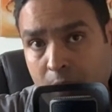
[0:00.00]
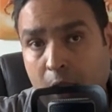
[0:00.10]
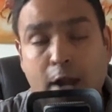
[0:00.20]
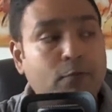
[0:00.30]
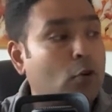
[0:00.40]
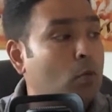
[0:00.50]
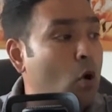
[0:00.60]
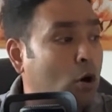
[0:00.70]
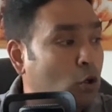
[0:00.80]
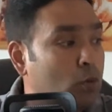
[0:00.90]
And from
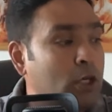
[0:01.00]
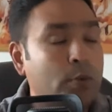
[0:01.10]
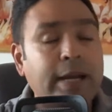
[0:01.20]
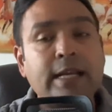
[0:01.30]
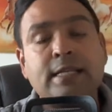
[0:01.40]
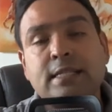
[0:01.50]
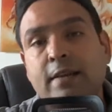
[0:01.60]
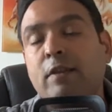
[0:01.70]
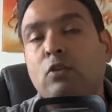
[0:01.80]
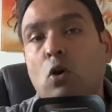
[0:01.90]
October
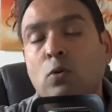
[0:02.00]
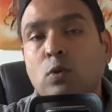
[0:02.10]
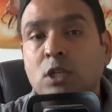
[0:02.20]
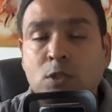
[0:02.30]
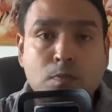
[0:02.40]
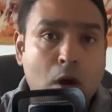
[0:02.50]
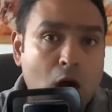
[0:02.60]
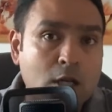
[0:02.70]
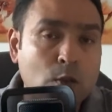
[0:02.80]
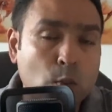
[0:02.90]
27th onwards,
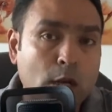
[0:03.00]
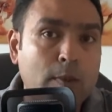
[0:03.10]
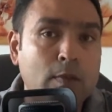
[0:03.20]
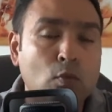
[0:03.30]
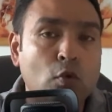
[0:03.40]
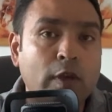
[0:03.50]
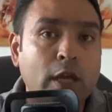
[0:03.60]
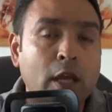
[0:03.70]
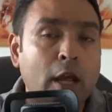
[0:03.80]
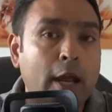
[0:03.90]
Mars will be
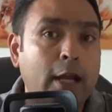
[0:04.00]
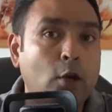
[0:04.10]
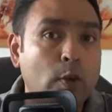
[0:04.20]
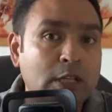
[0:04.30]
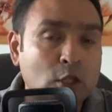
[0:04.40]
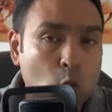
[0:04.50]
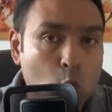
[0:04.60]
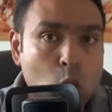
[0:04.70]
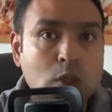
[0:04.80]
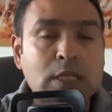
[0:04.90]
moving into its
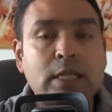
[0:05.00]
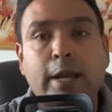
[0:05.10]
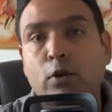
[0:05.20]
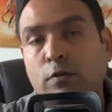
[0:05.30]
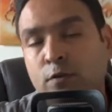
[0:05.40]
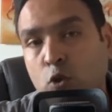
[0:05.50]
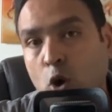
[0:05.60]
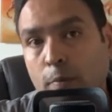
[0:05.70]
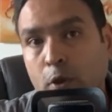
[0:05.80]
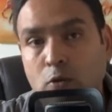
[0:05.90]
own sign of
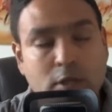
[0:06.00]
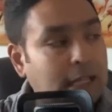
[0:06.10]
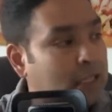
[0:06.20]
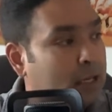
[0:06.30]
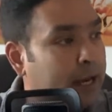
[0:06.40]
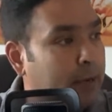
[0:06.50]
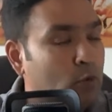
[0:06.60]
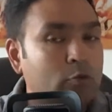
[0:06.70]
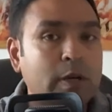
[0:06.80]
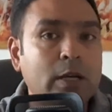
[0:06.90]
Scorpio. So that's a great
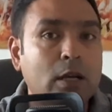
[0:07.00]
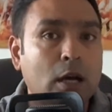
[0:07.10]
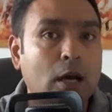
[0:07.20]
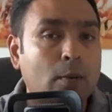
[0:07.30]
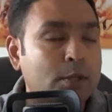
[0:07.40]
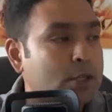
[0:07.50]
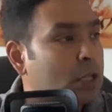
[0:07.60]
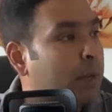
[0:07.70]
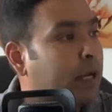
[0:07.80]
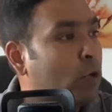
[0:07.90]
movement which is
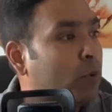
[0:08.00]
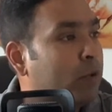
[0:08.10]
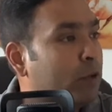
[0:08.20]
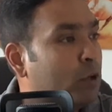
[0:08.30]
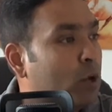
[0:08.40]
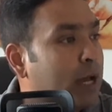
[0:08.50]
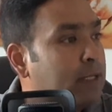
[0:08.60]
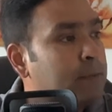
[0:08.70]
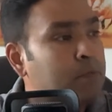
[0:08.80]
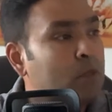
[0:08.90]
coming into play for you guys.